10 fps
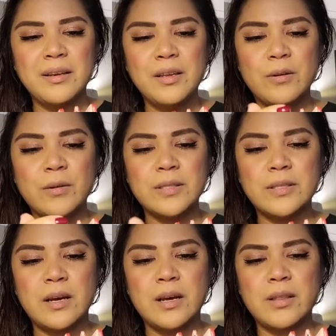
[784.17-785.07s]
you know, it's
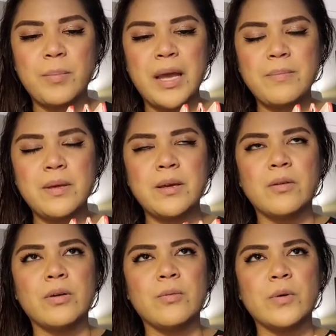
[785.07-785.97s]
uh, the piping,
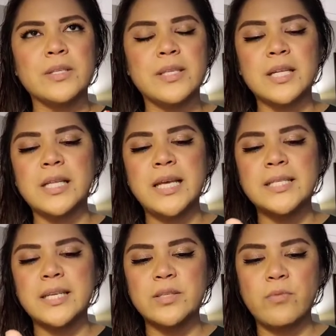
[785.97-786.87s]
or what is it, the
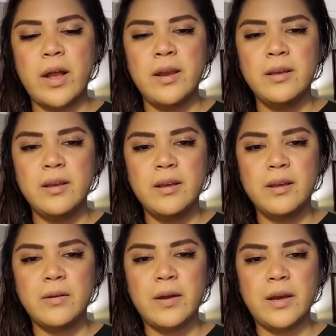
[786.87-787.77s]
glazing is red,
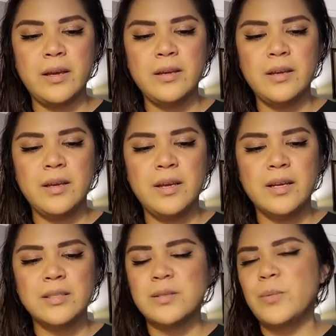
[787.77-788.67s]
okay?
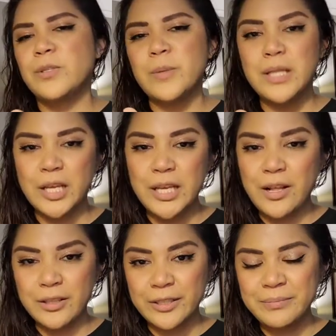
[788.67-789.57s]
It's supposed to be lucky
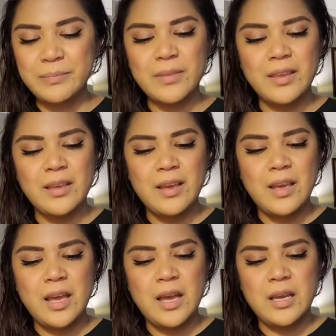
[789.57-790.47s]
color.
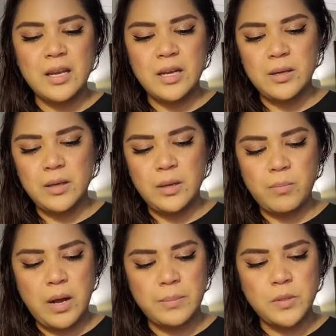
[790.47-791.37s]
And it, it
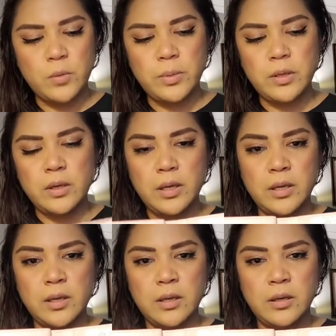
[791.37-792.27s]
pops open
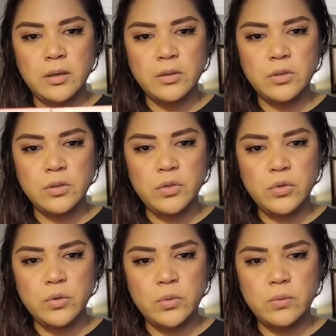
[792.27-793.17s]
in
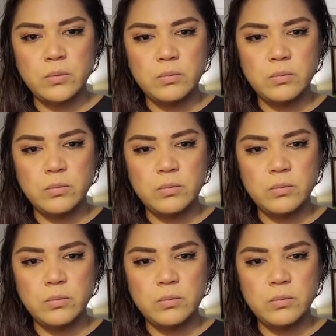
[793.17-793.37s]
two